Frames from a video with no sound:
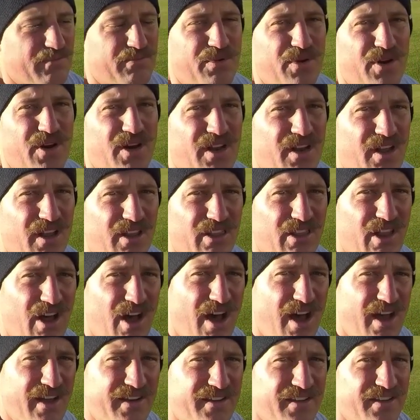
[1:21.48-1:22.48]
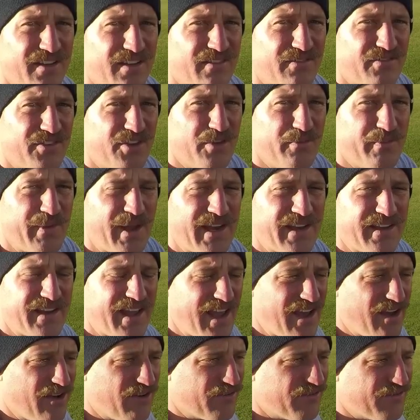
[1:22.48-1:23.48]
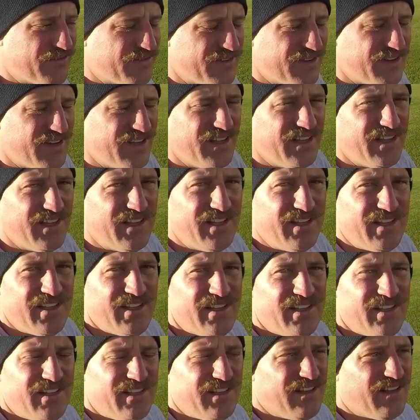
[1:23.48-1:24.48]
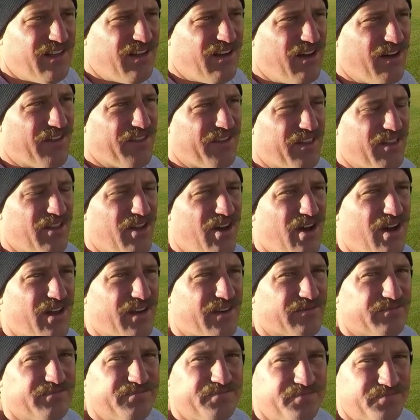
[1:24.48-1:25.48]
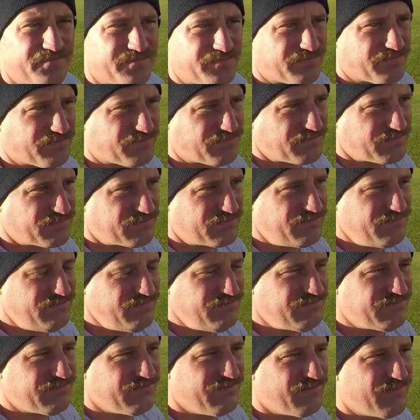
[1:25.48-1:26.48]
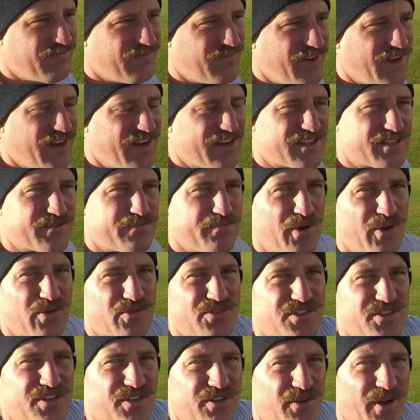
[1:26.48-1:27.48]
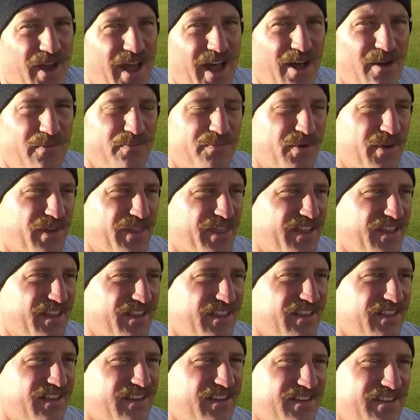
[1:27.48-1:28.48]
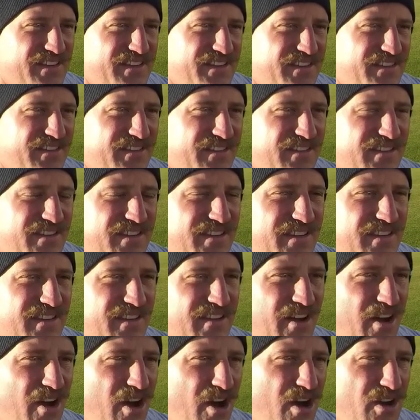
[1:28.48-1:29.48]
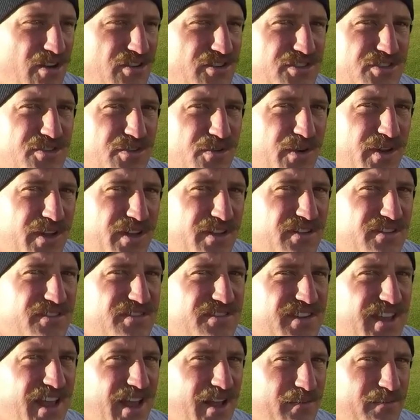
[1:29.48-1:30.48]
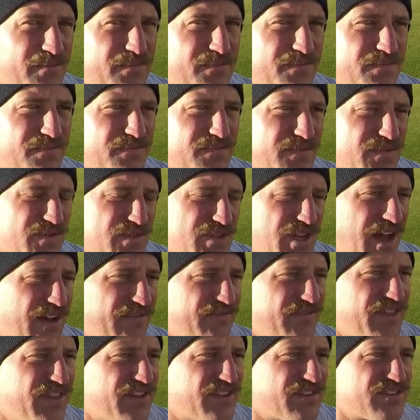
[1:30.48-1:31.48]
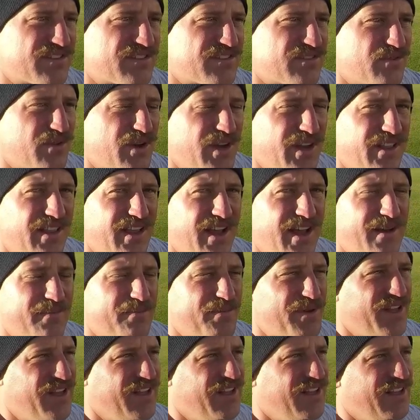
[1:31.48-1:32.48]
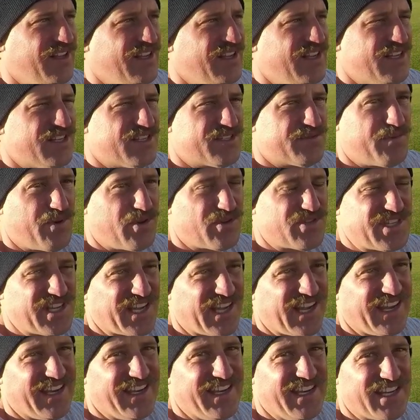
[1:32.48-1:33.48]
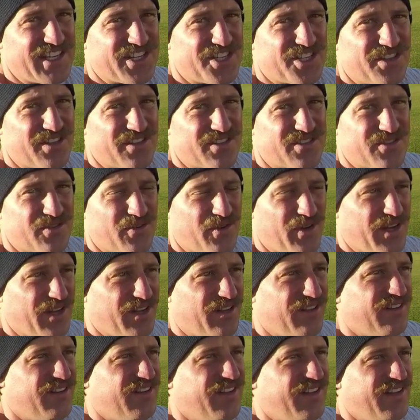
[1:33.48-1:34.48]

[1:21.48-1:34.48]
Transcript: put a lot of humate down on the lawn and it's supposed to help with hard soils to help soften the soil up. It's supposed to condition the soil